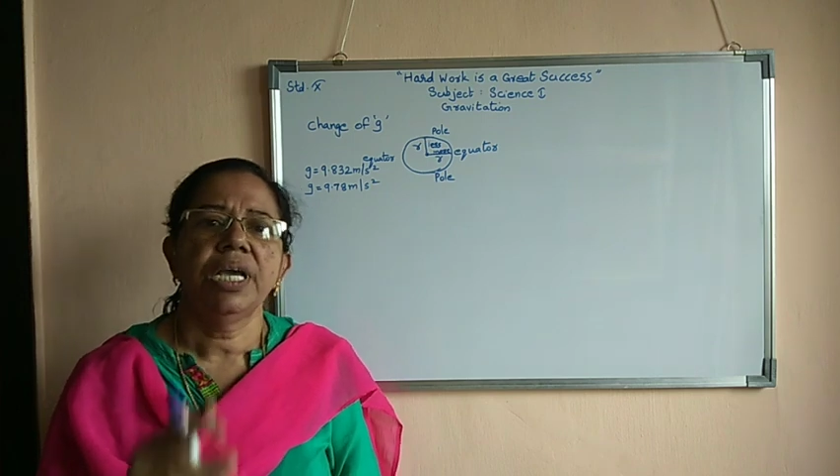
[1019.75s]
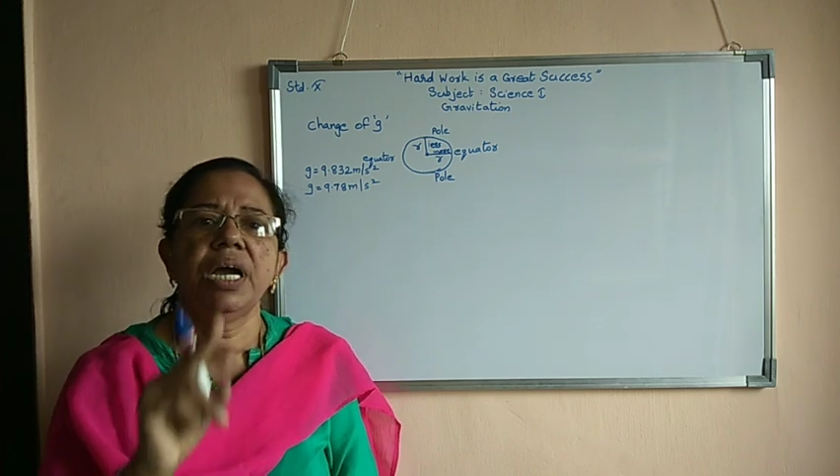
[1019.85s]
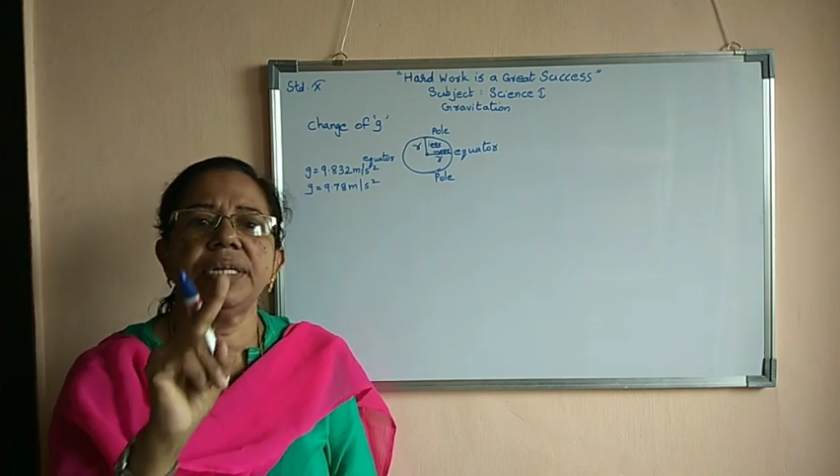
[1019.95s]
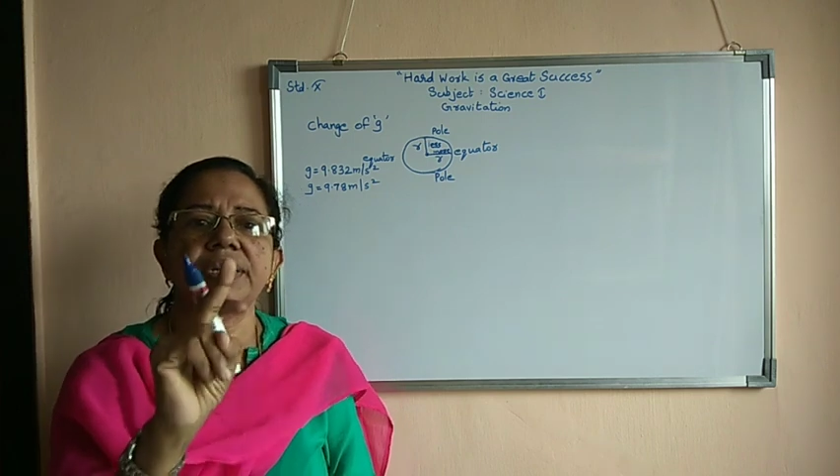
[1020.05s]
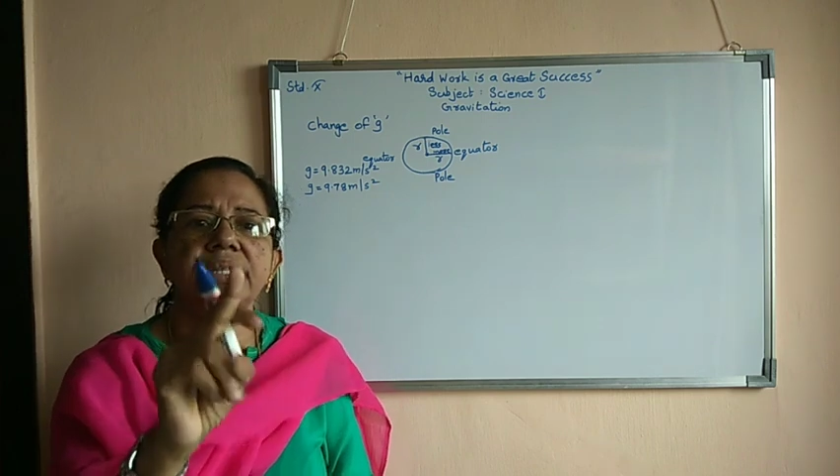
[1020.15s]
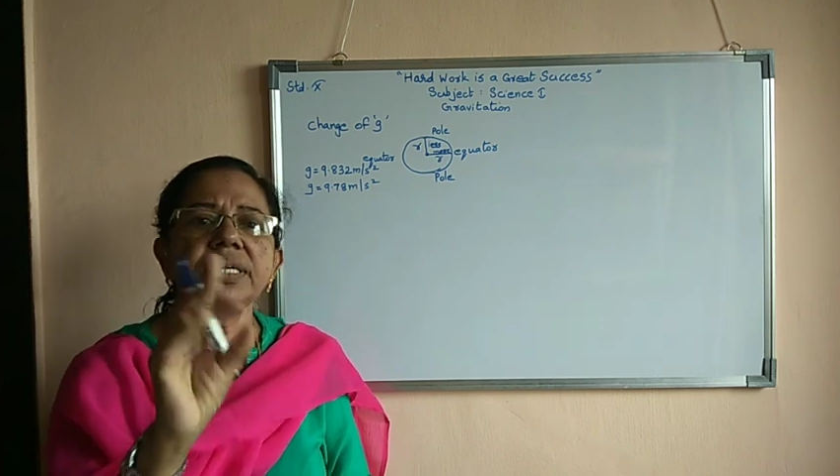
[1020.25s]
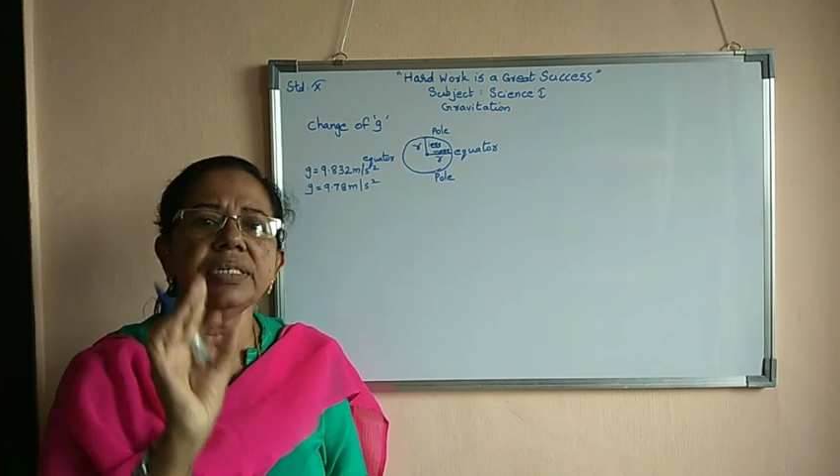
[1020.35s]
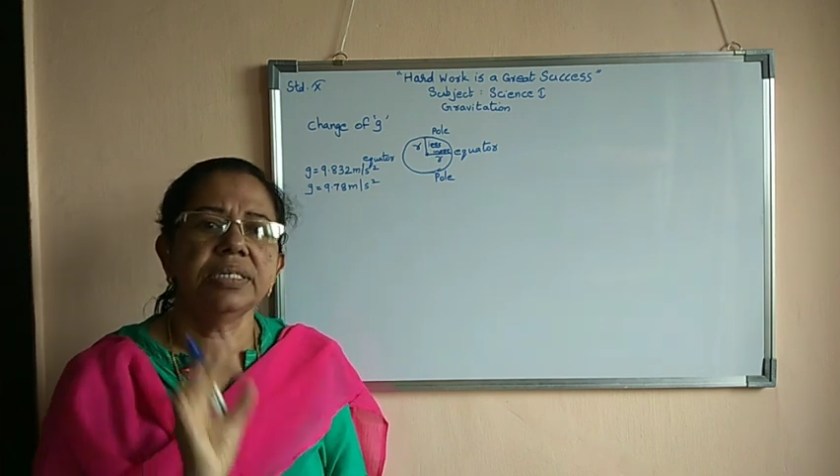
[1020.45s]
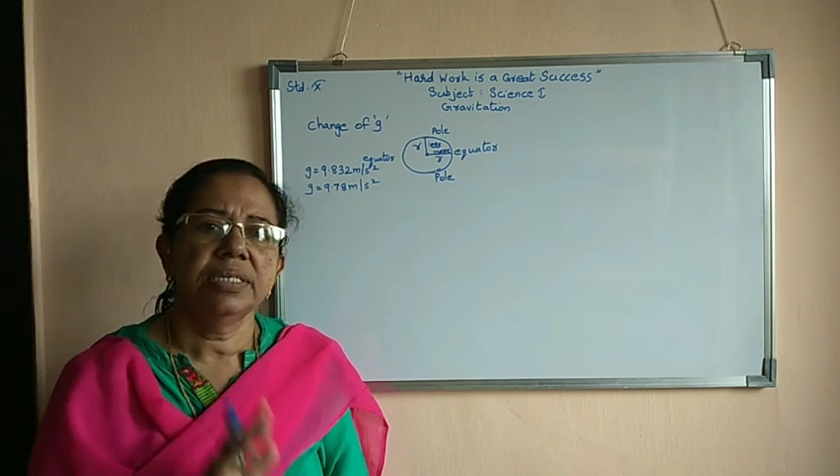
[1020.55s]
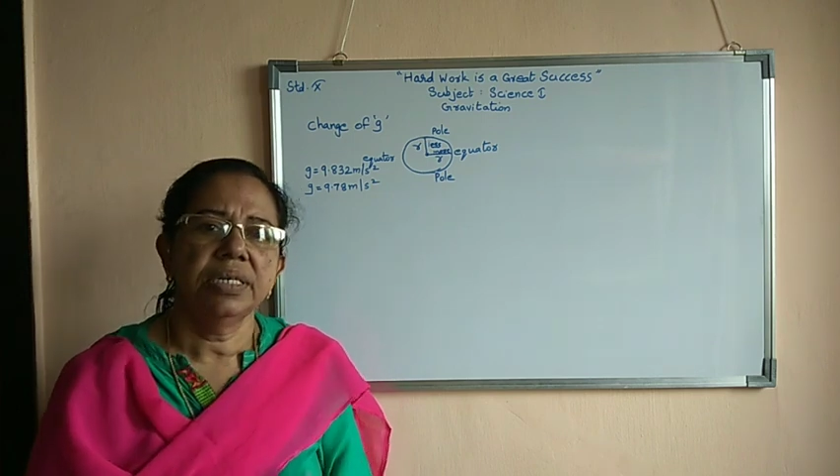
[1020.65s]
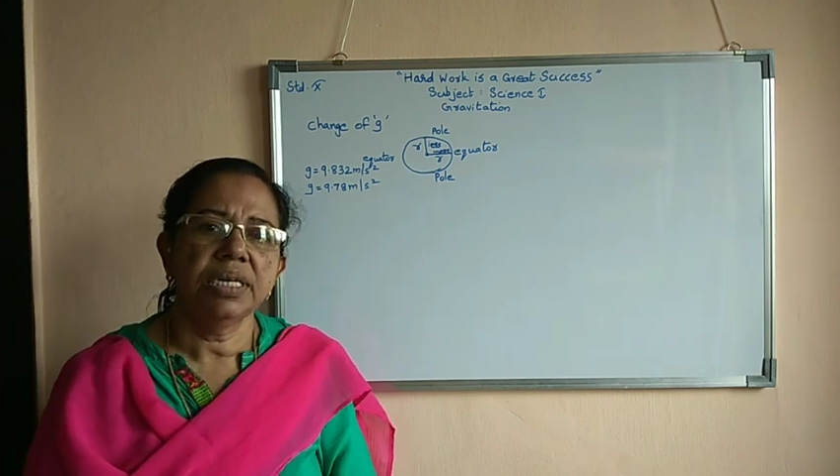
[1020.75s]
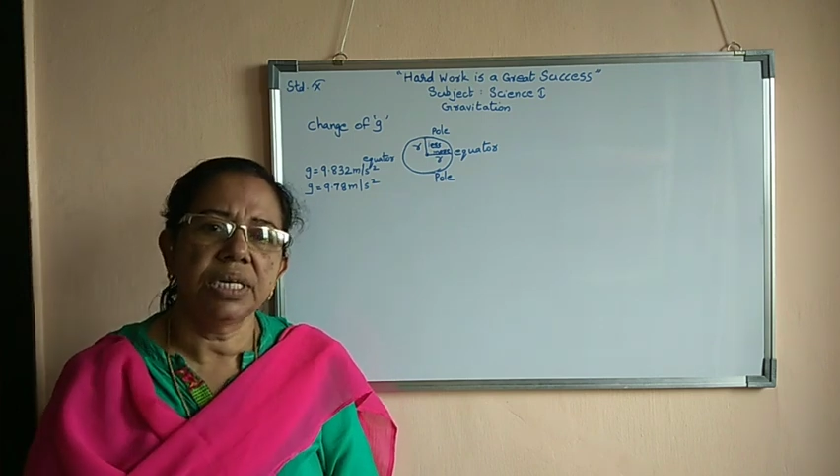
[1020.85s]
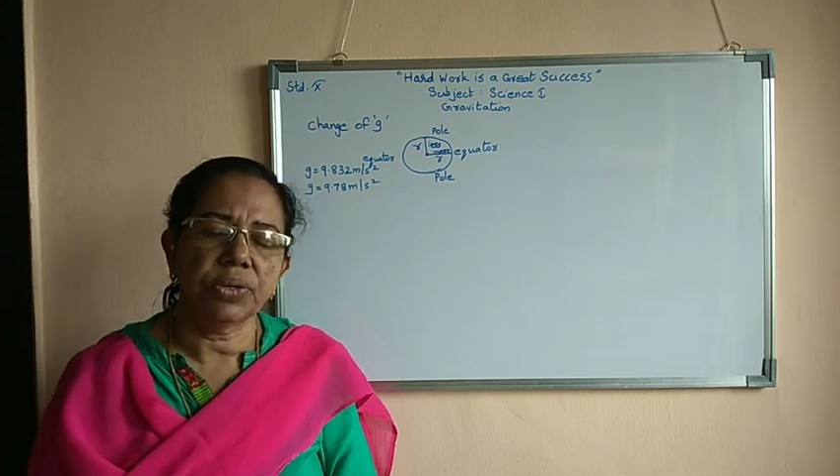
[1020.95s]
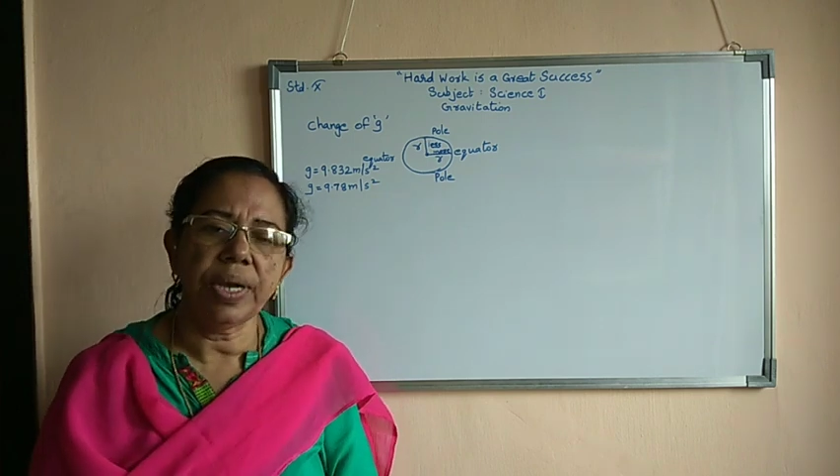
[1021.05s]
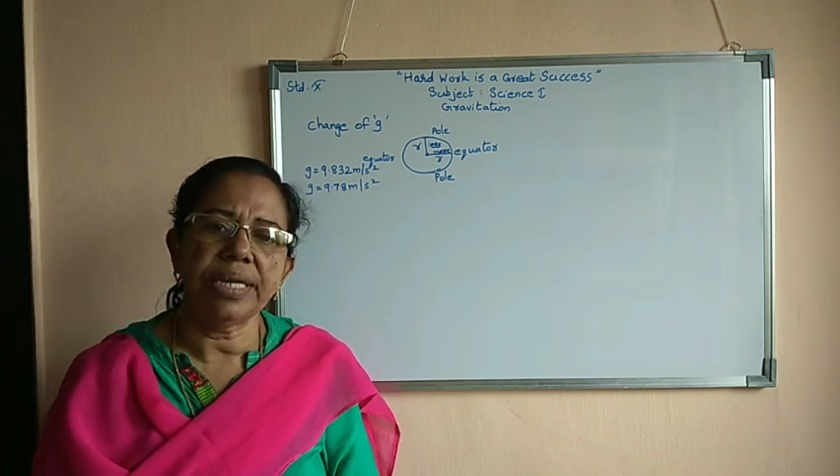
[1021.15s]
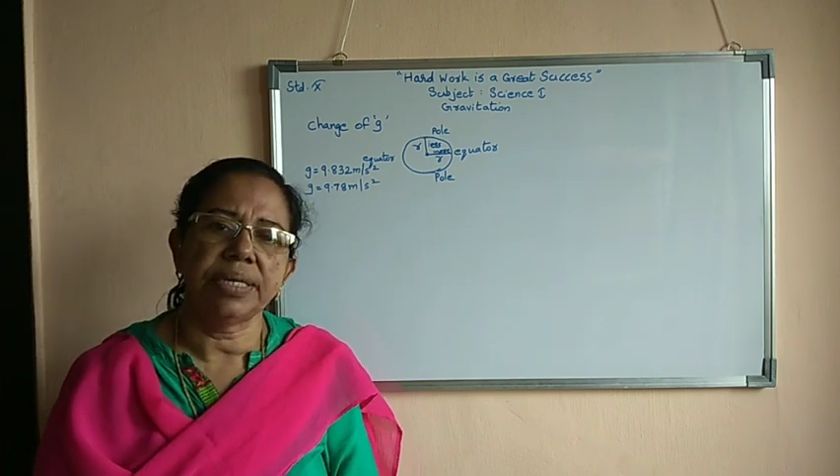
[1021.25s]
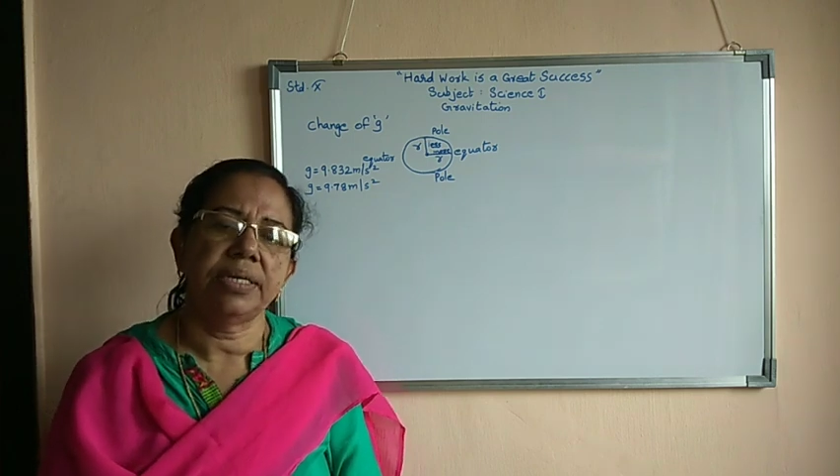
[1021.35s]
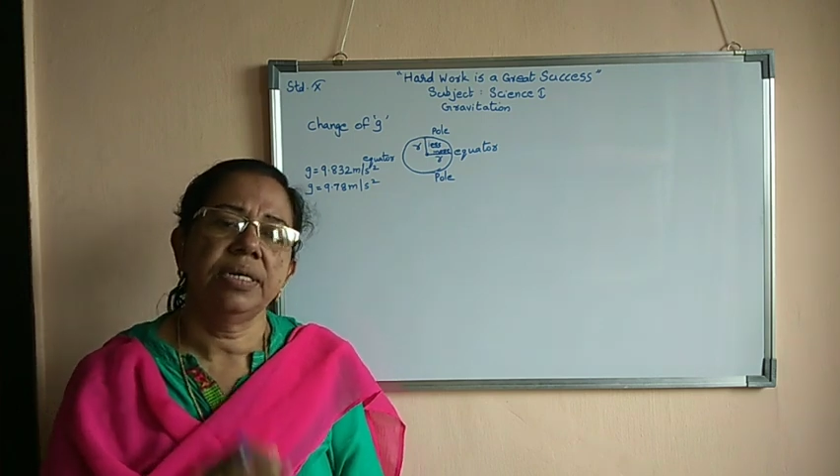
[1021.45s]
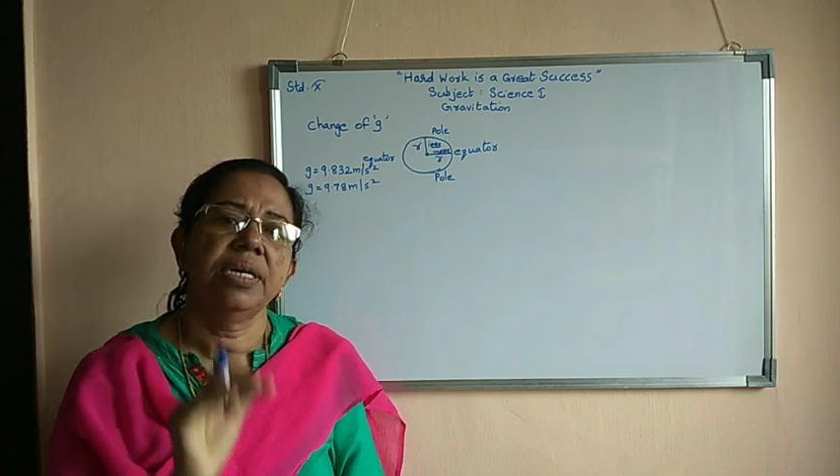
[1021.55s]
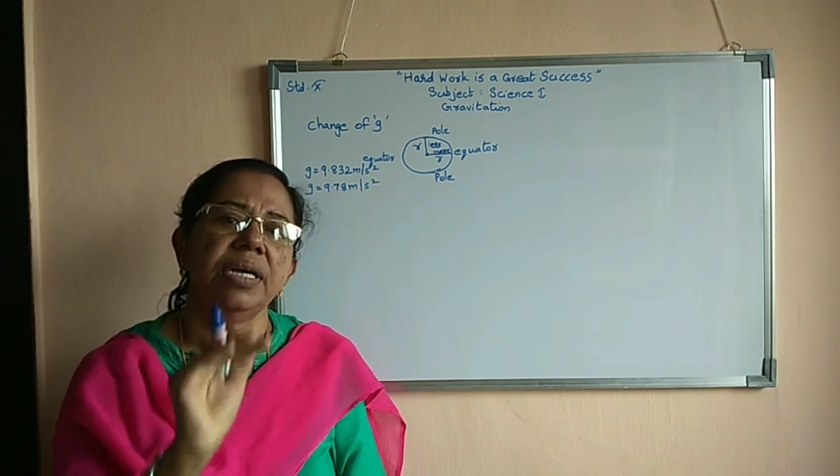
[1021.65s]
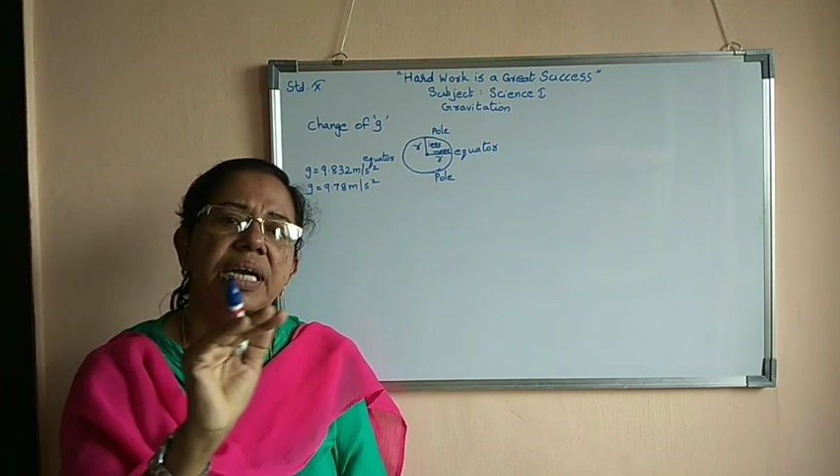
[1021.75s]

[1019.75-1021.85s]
at the equator